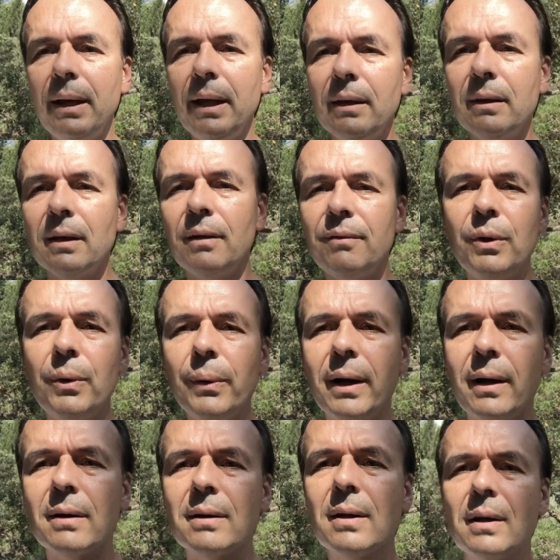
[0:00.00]
plane
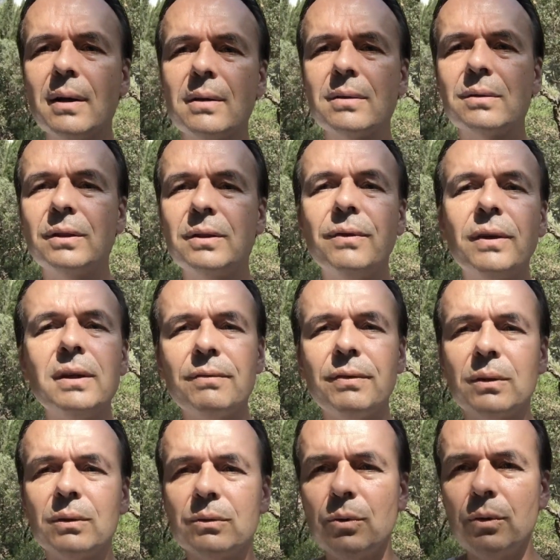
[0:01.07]
everywhere. So it's very
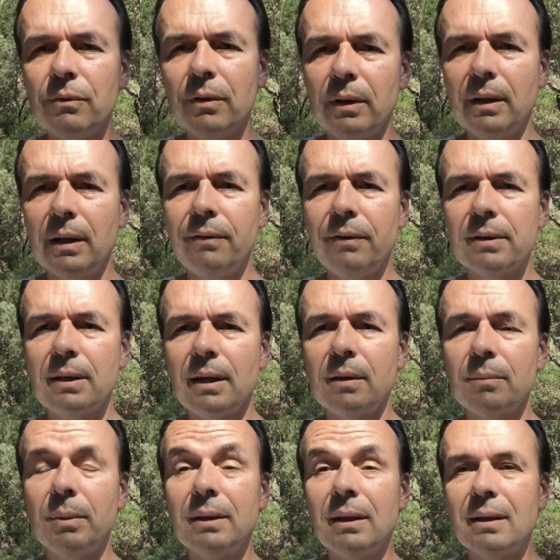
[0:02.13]
difficult to avoid
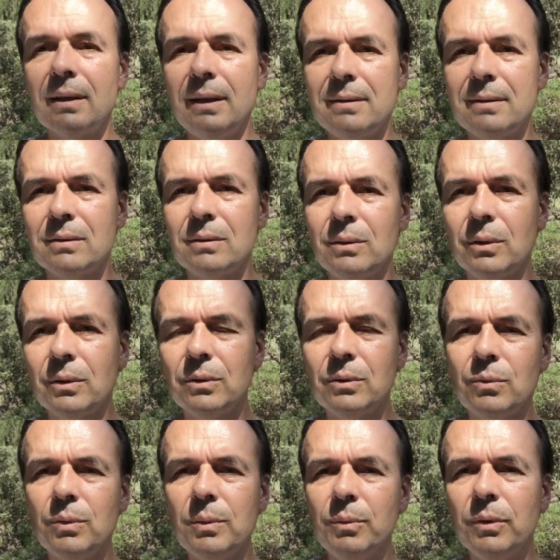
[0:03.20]
glyphosate, but at least you
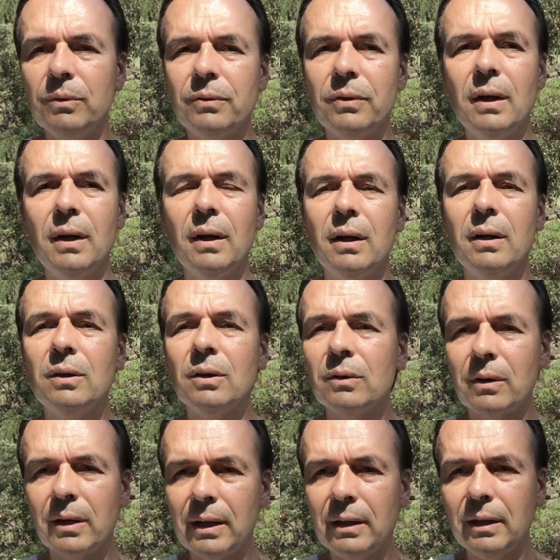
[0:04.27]
could remove
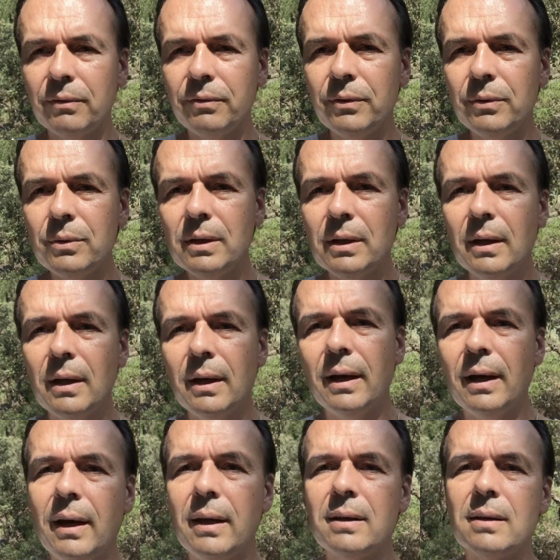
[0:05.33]
non-organic food
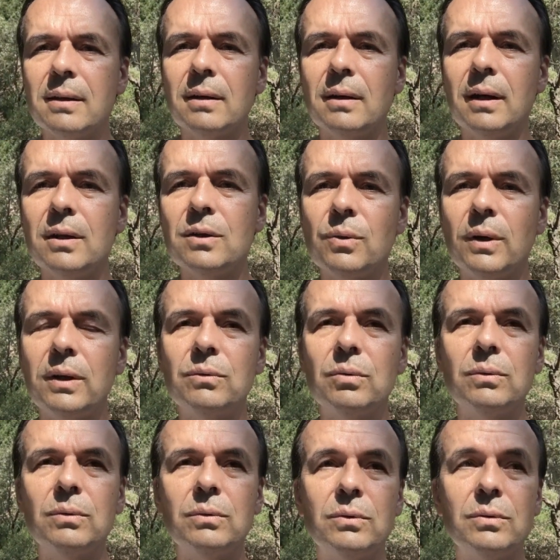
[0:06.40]
and try
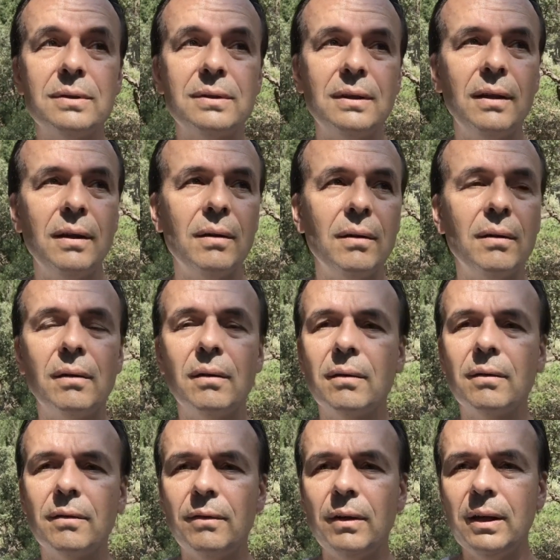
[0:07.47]
to stay
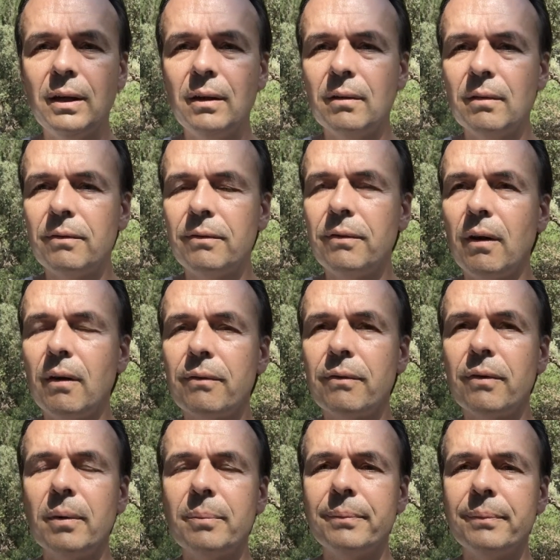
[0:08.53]
very far
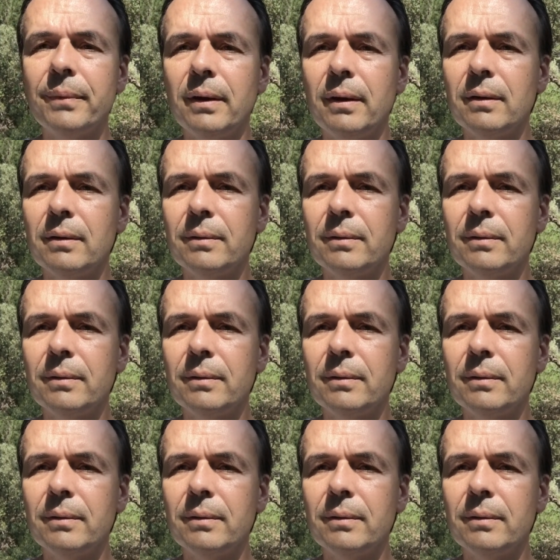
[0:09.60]
from